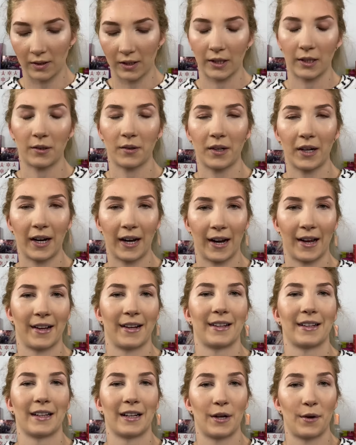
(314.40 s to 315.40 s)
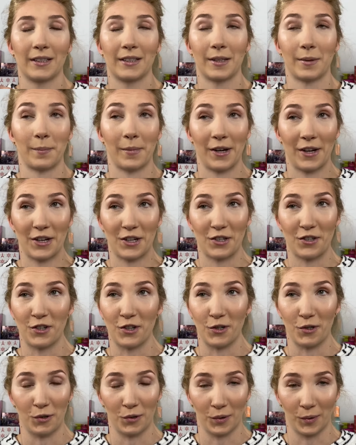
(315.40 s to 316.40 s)
This one I have some
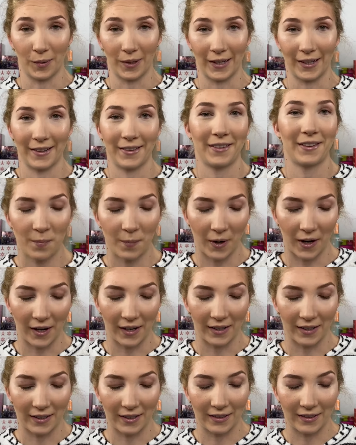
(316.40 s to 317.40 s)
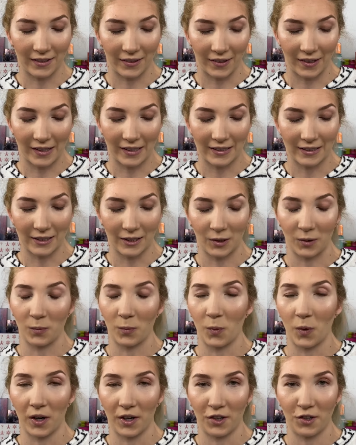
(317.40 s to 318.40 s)
issues with, but there is this
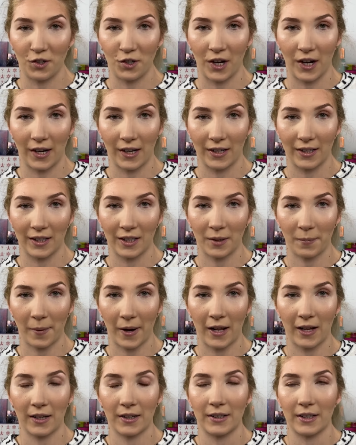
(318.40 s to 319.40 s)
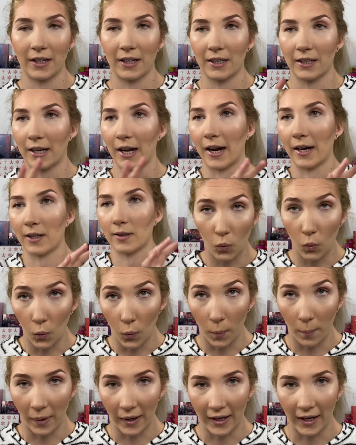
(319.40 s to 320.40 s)
one shade in this palette that is like, oh
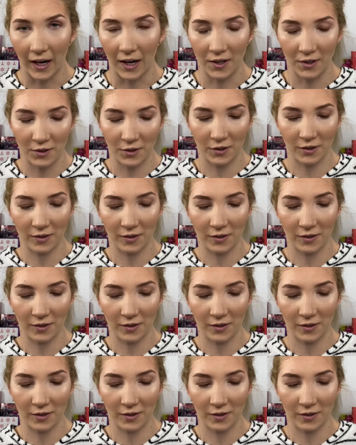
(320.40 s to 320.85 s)
my gosh.